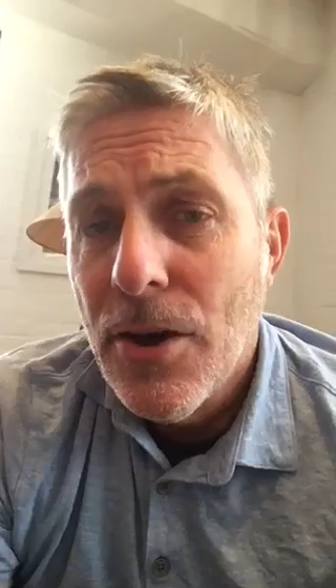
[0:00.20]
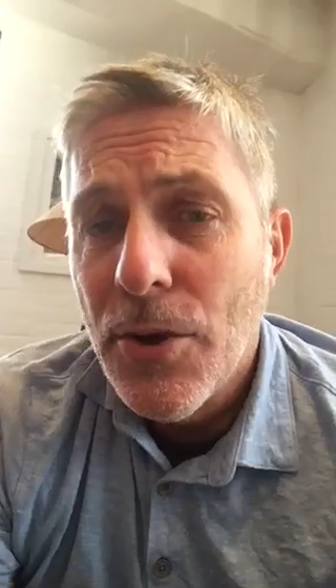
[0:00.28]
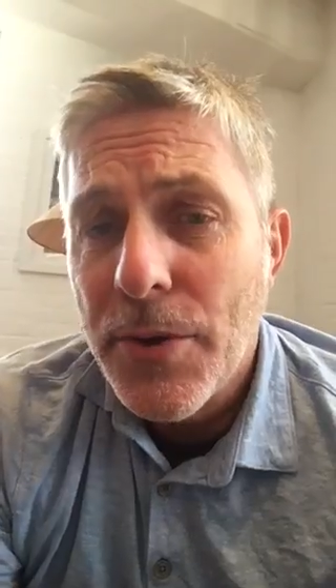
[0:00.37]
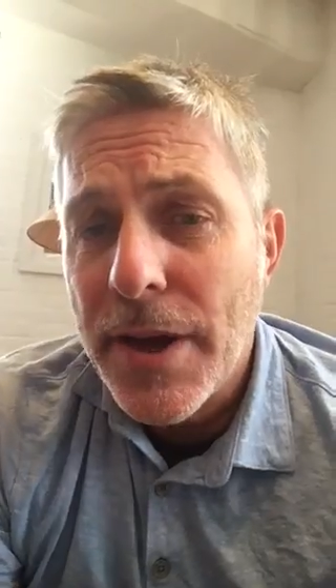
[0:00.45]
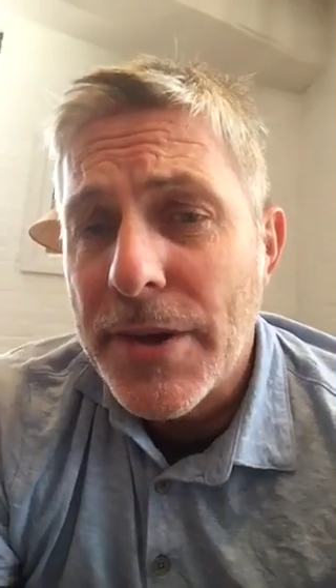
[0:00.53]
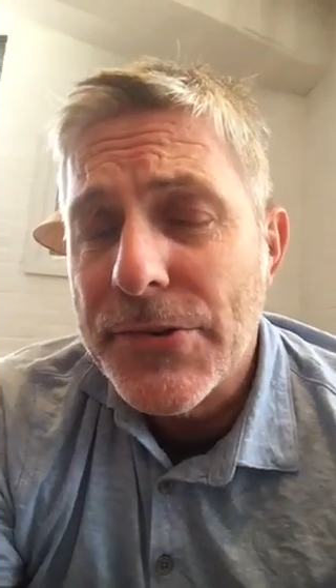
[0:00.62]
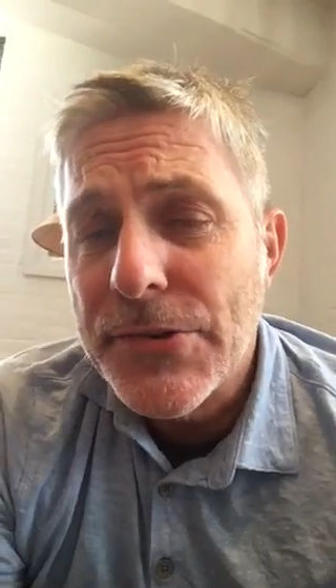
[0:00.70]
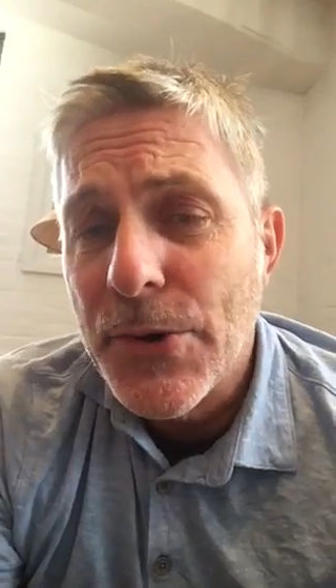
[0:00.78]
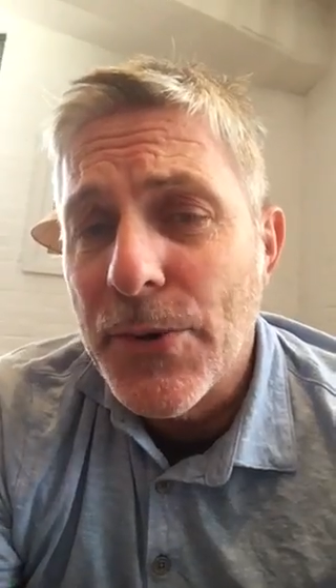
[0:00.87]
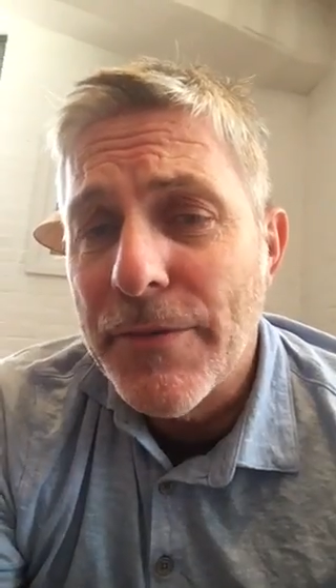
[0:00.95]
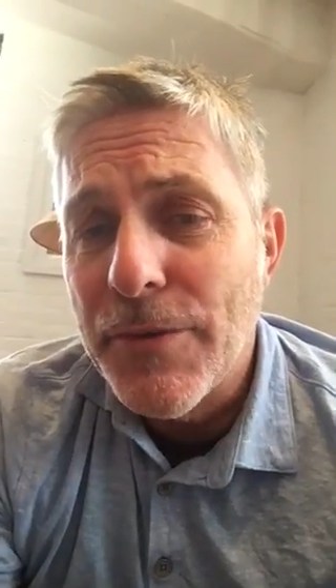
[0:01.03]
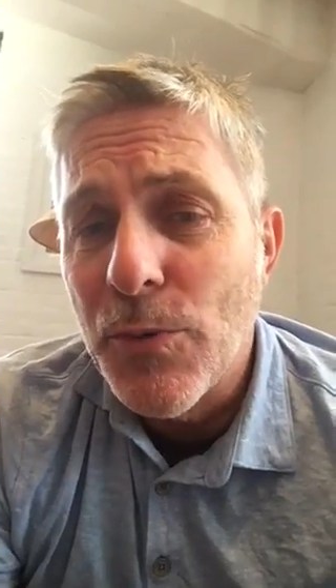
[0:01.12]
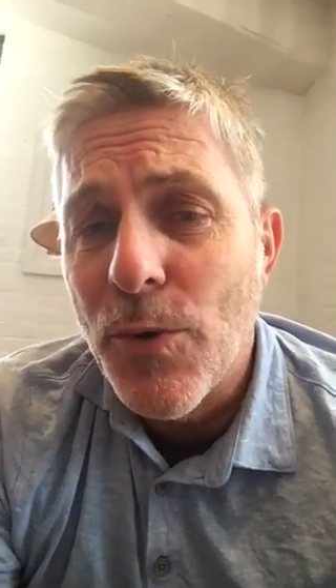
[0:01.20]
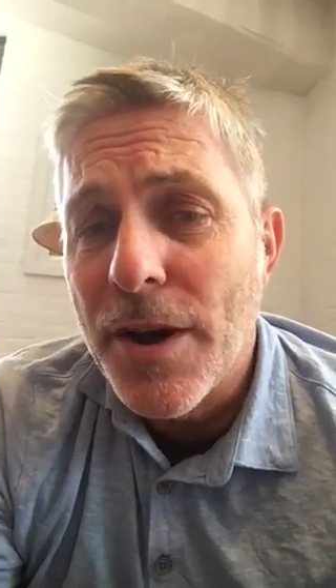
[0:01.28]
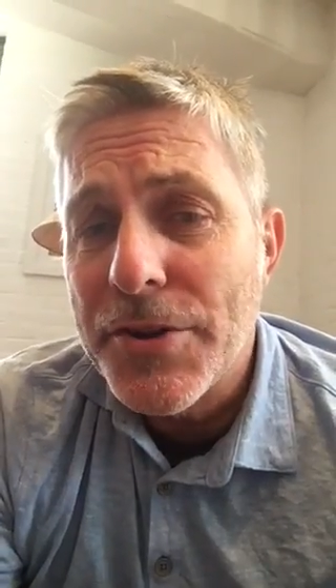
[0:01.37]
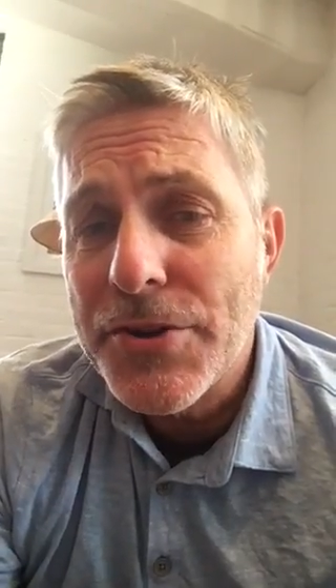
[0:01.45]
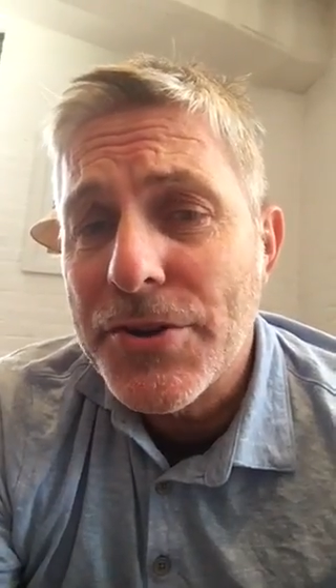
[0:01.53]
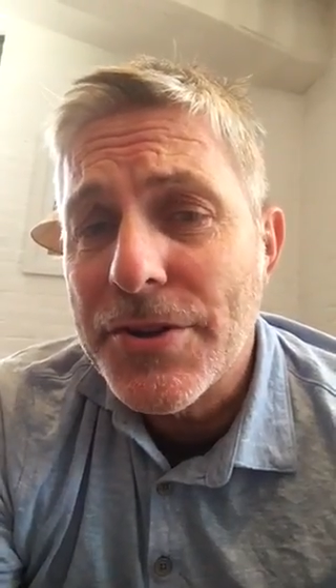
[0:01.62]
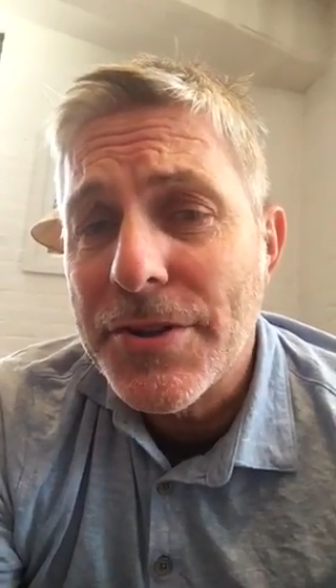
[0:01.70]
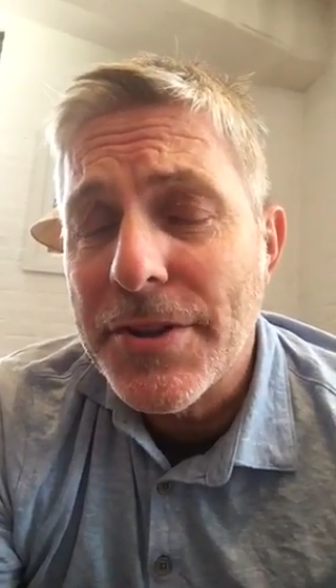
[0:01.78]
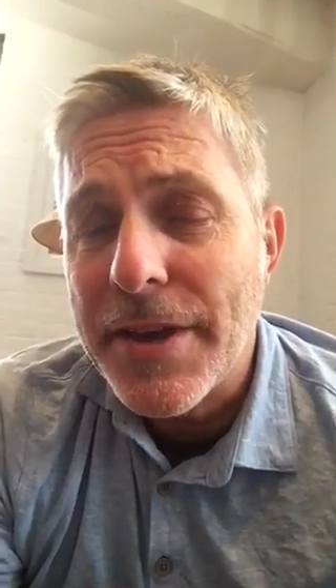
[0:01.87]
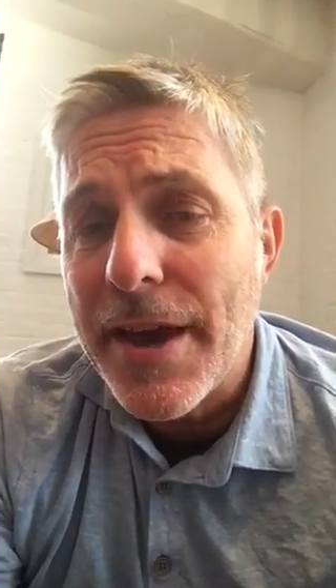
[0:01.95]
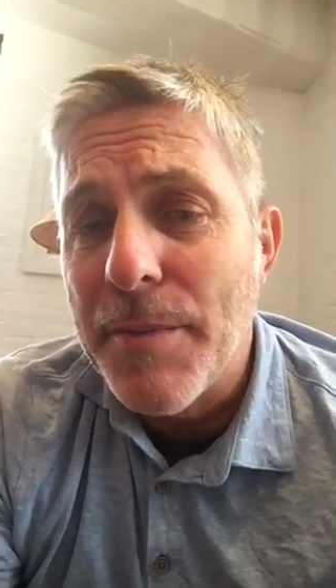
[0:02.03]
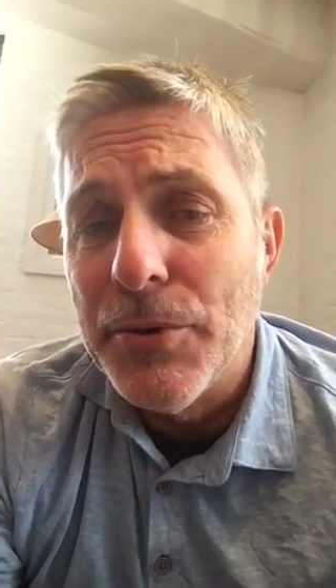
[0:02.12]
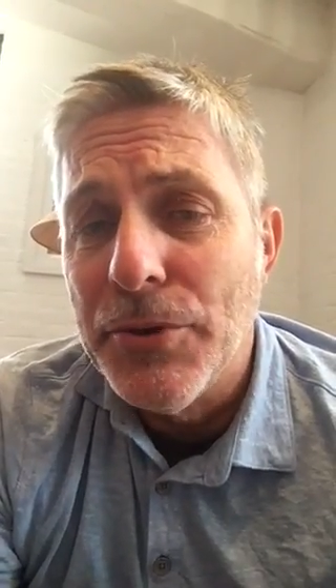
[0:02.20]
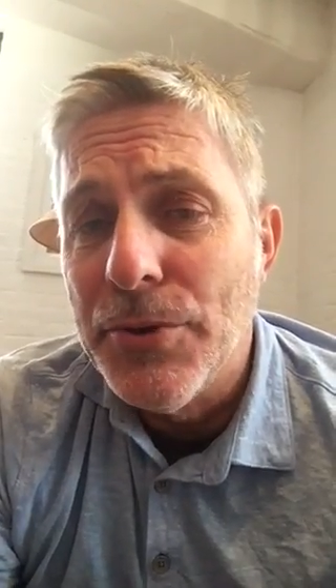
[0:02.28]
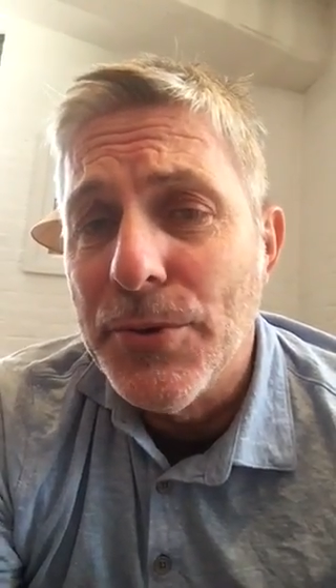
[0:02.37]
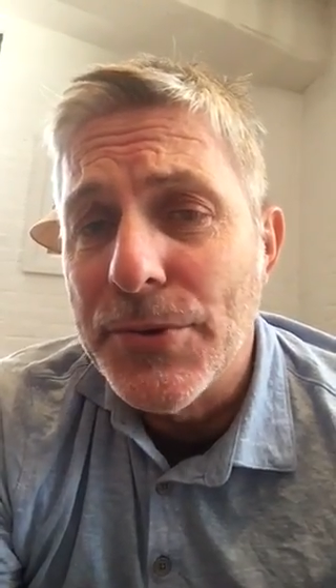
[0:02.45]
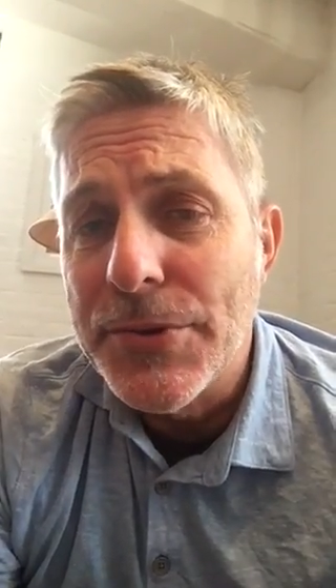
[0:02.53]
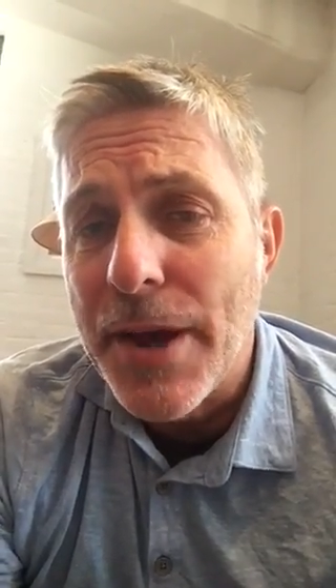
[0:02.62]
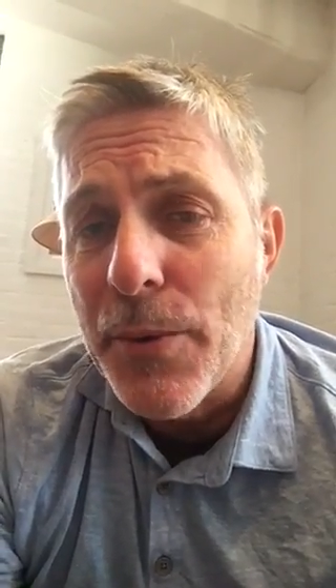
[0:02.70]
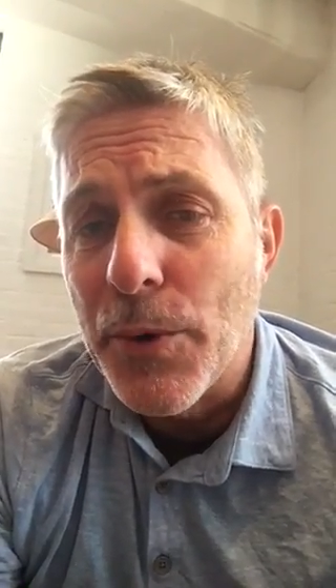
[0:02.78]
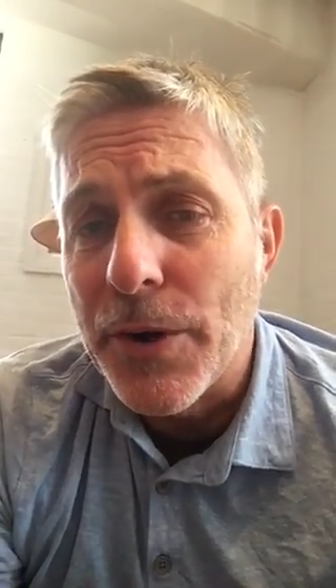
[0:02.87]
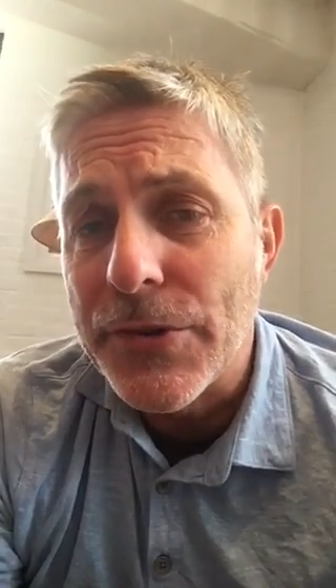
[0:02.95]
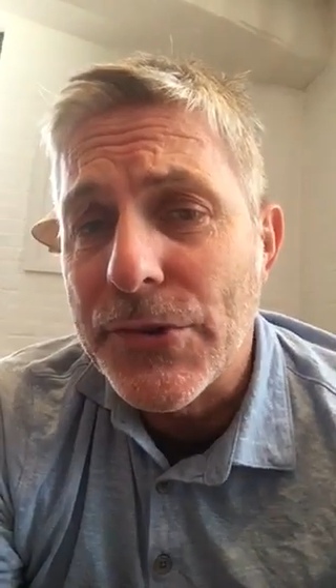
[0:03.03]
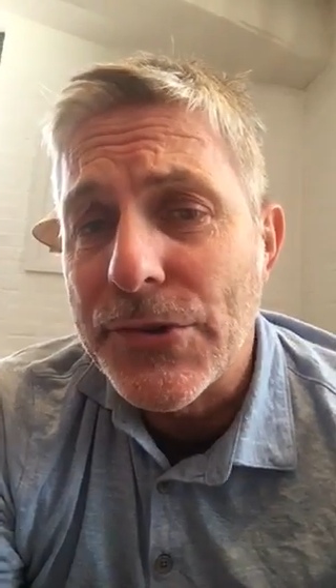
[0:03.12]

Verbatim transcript: Okay, so if you watch the cable news networks,